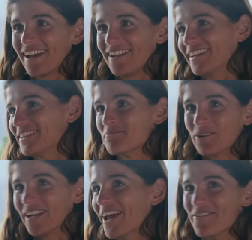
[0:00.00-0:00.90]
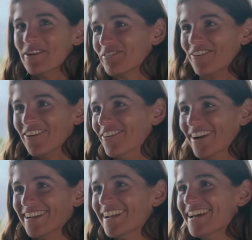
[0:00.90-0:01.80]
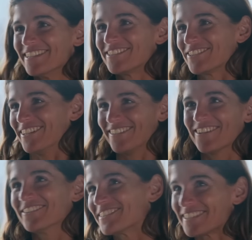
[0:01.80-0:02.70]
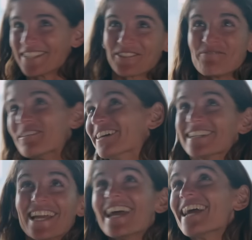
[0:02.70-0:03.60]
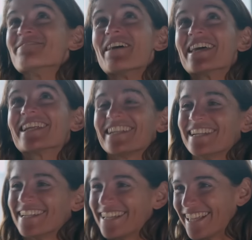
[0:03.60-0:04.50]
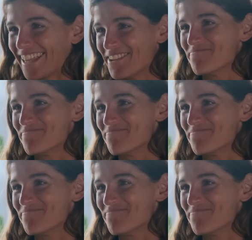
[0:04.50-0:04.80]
in the morning I went for a run, trying to go to Central Park. Yay, I made it! And